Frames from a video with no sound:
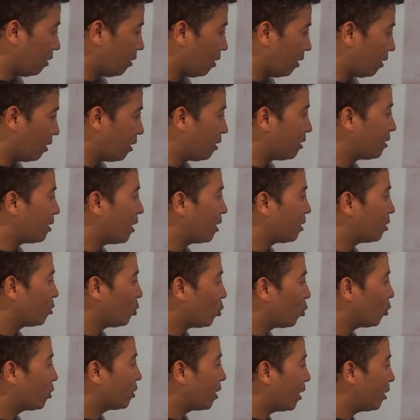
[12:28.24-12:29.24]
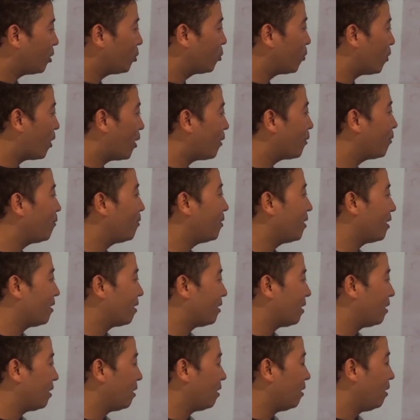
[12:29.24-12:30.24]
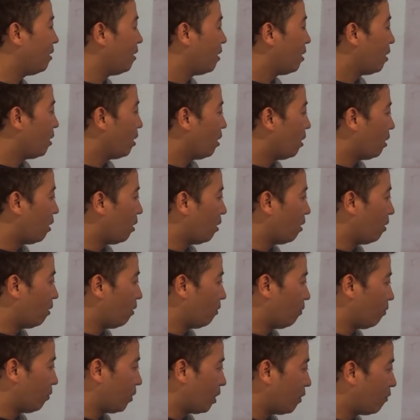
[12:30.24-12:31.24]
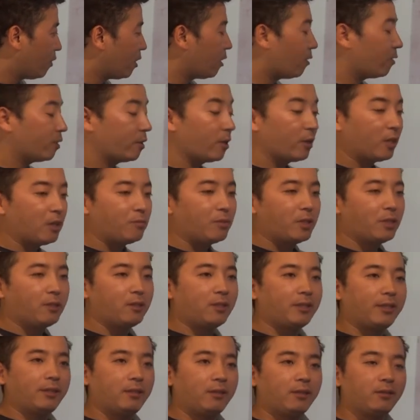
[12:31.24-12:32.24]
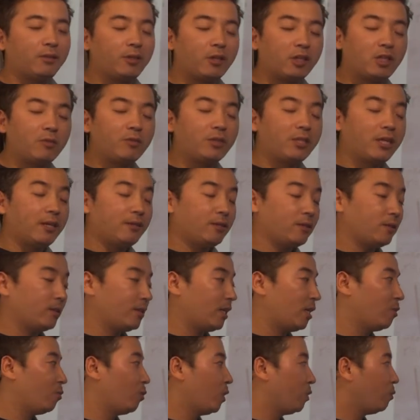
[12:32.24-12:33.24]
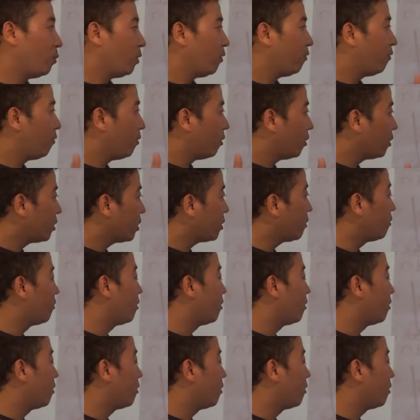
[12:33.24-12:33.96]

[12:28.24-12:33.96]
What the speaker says: I think it takes no science to argue that given our circumstances then, when we first